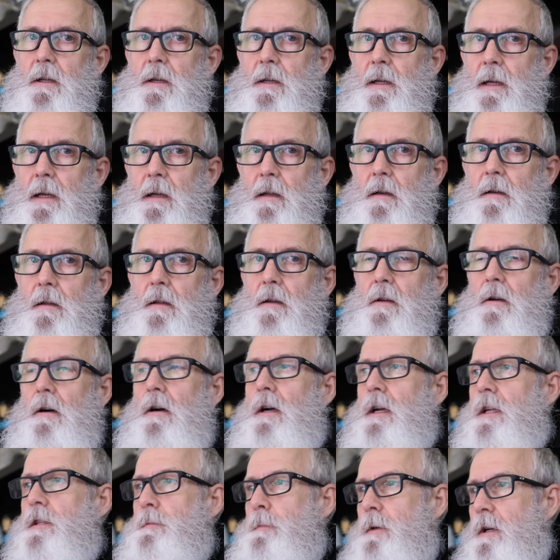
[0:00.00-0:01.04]
and handling,
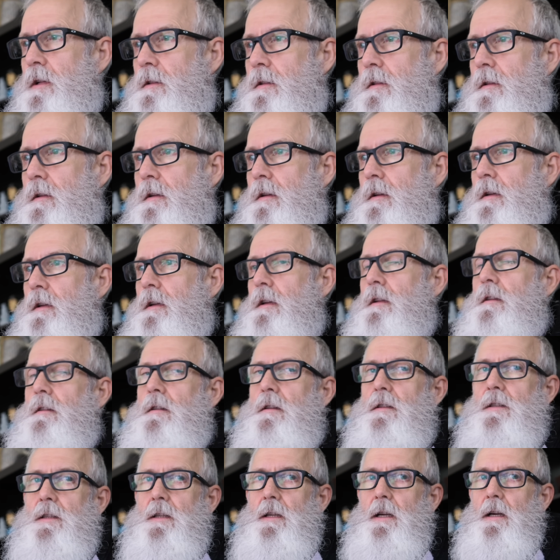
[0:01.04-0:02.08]
I expect the
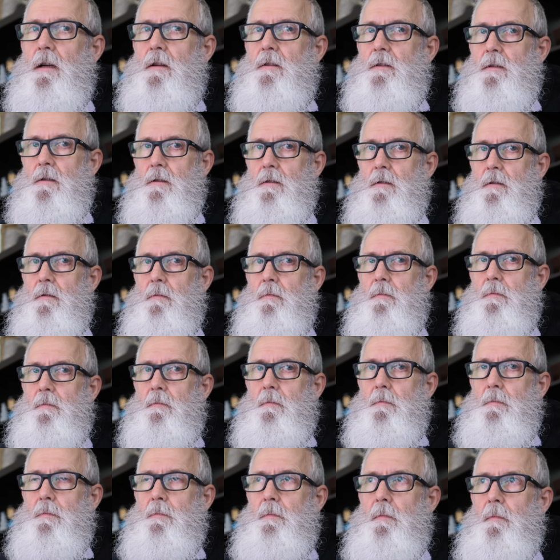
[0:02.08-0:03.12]
Indian Scout to
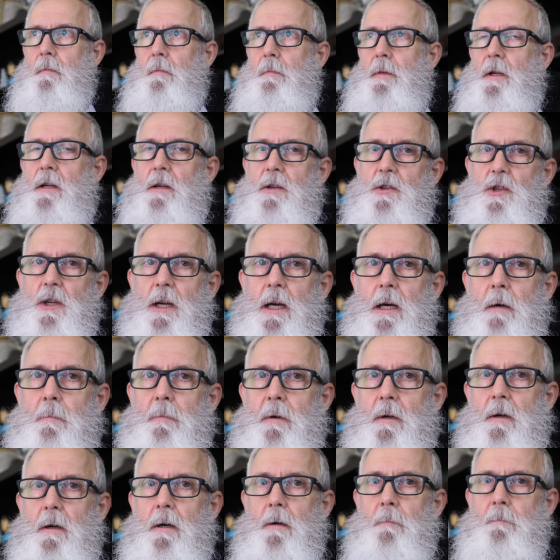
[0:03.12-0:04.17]
be a
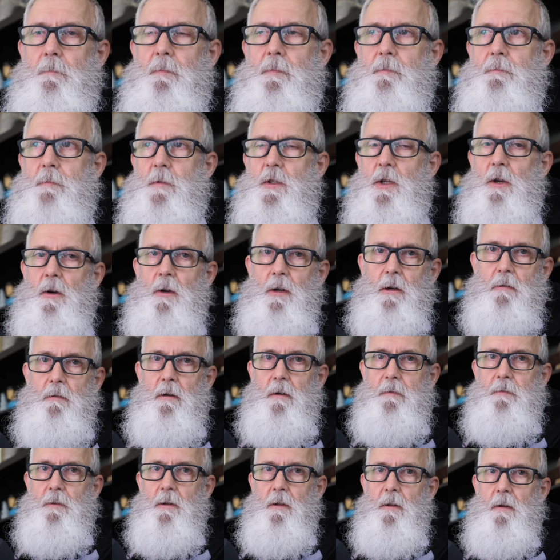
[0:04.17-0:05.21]
sharper turner,
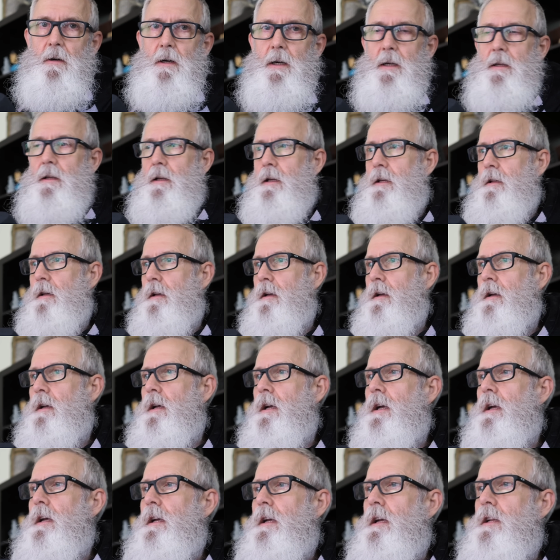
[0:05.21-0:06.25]
if you like.
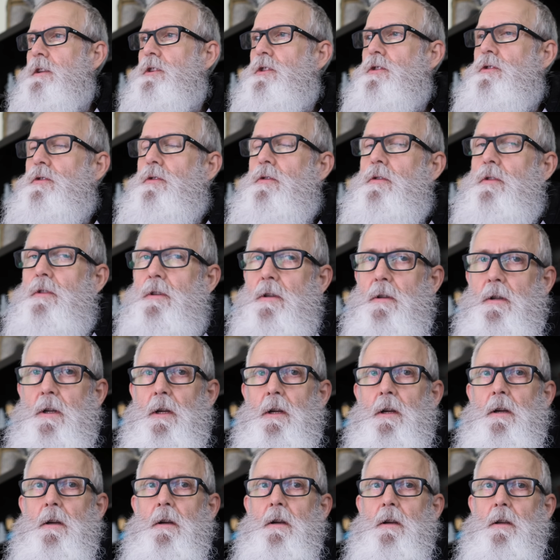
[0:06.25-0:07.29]
It should
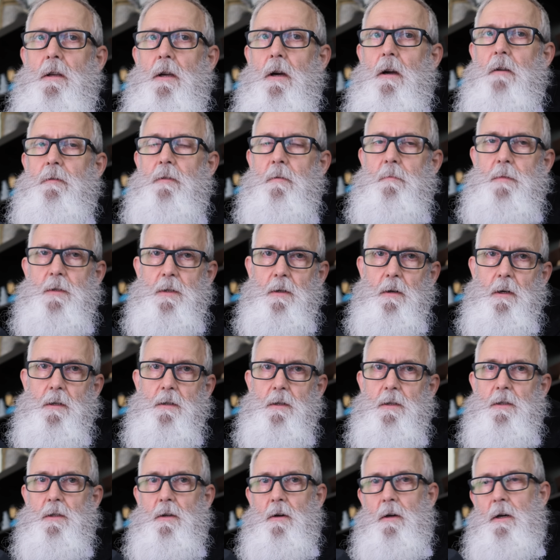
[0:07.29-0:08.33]
go from side
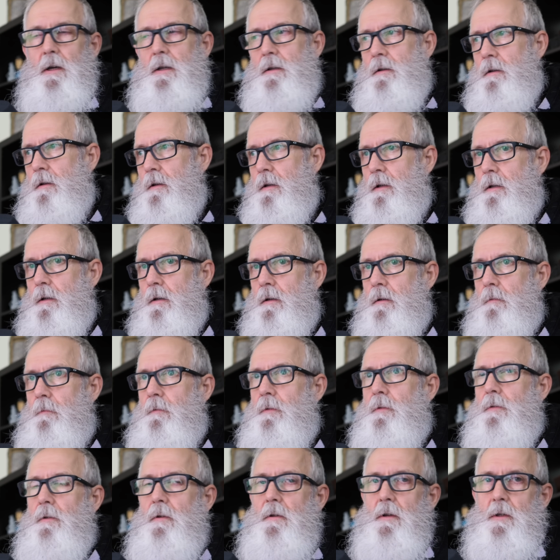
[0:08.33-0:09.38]
to side
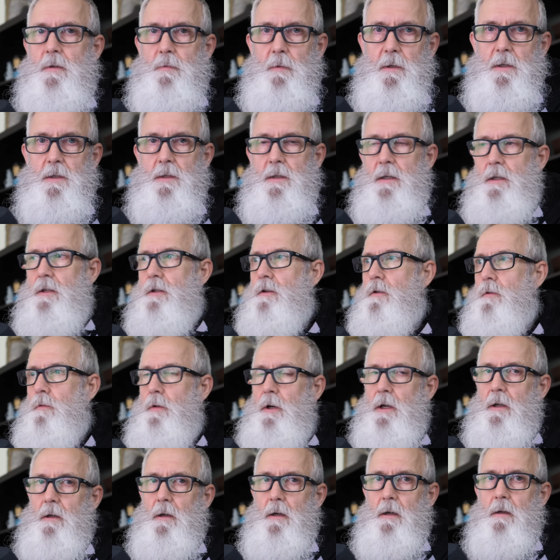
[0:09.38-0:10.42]
through the twisties
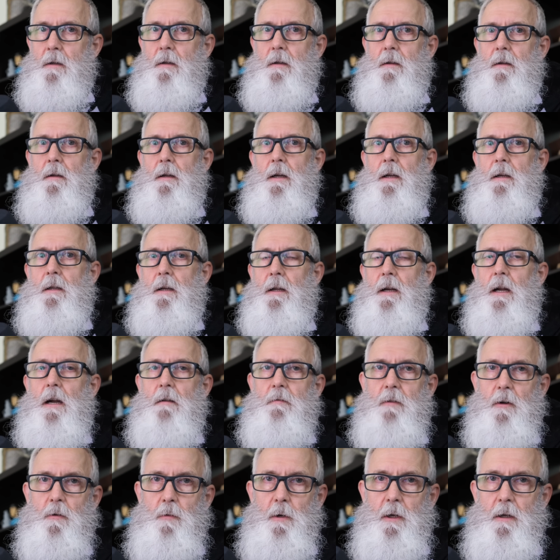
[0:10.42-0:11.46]
quicker and get
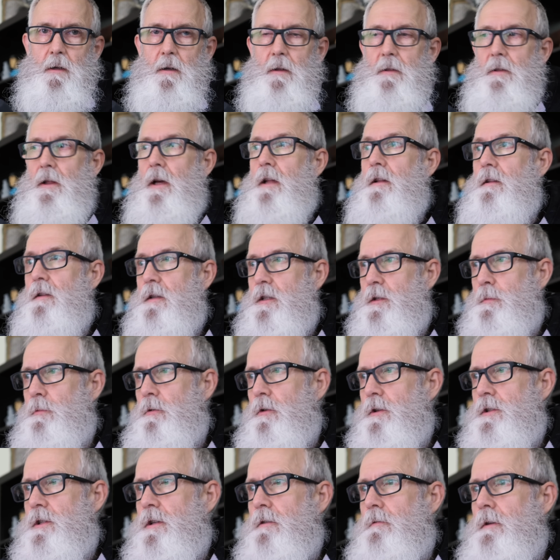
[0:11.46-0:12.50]
over quicker than the
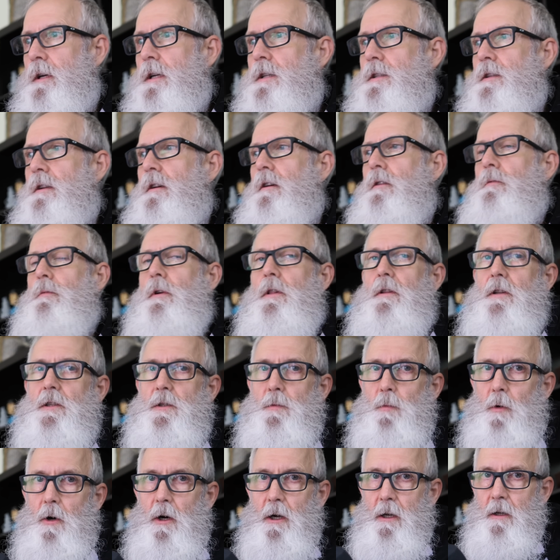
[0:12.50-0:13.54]
Sportster S with
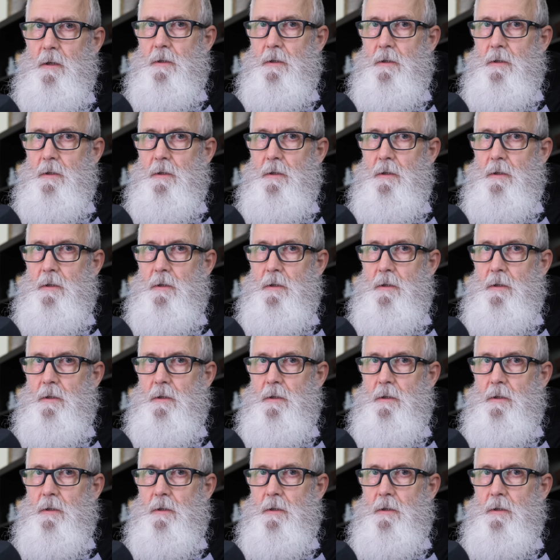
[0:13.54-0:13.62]
its wider